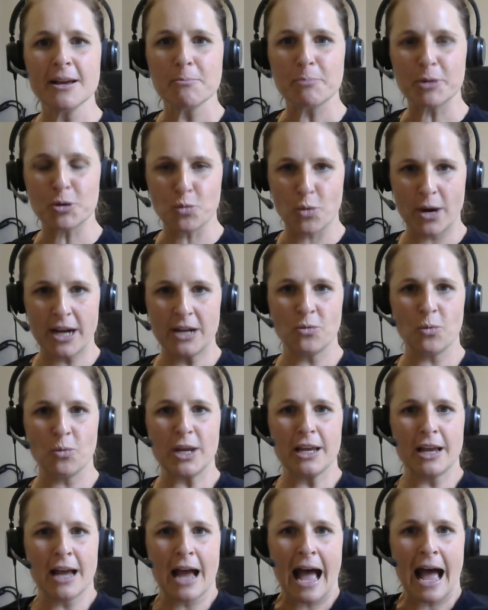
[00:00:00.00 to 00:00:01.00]
But when
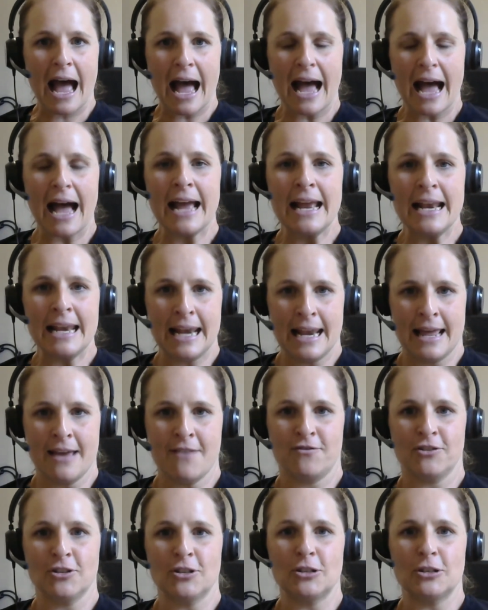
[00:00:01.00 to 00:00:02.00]
we high
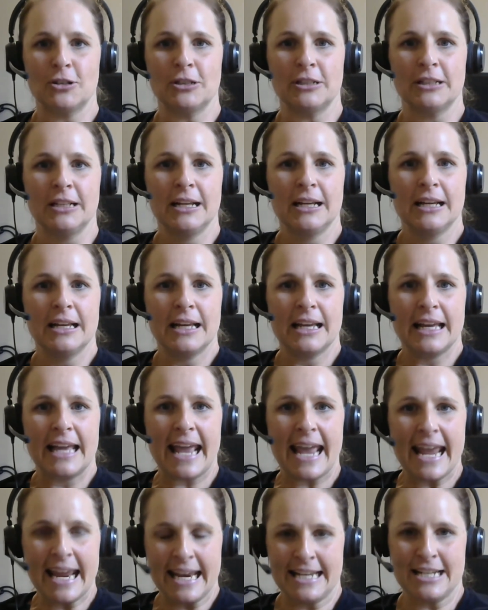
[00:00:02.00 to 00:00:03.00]
level
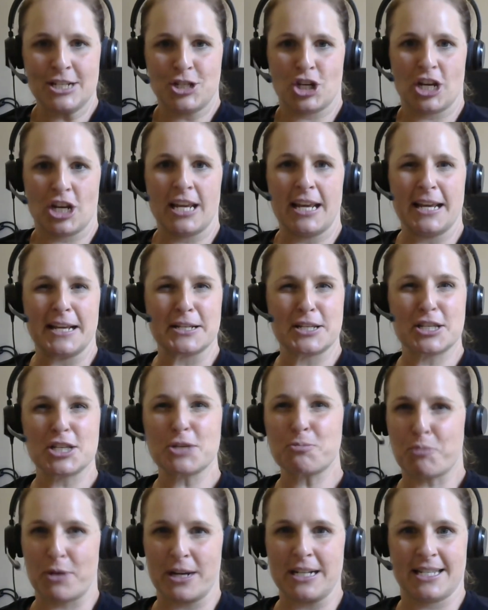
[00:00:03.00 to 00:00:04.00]
energy
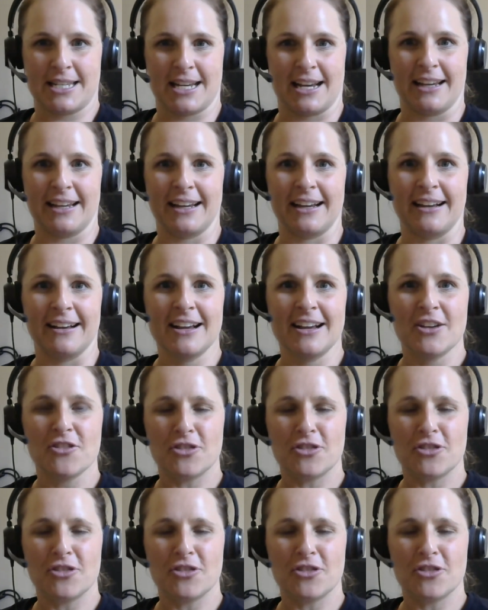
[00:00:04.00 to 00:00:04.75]
sprinting,